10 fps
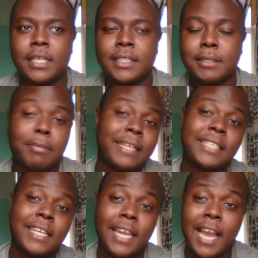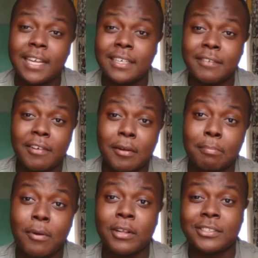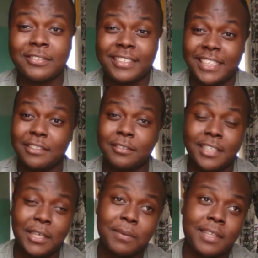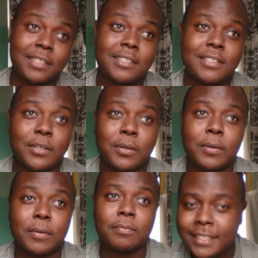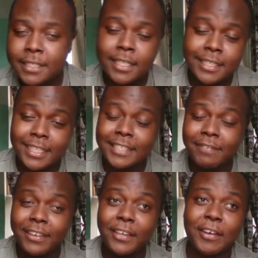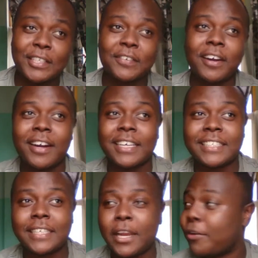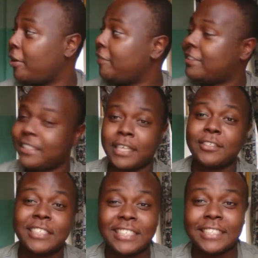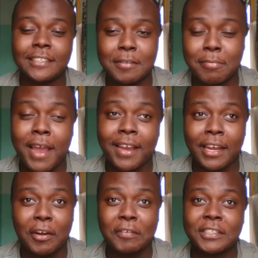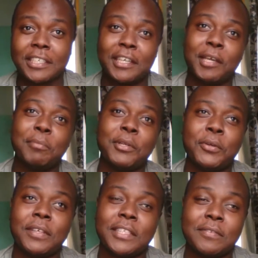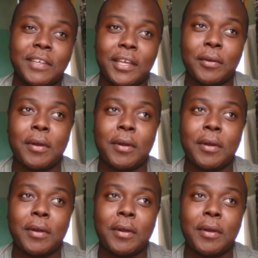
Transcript: she basically had to develop balls of steel to deal with us. So th- this video is for her. As in, I don't know if she's actually she's in the back. I don't know if she can hear me doing this video,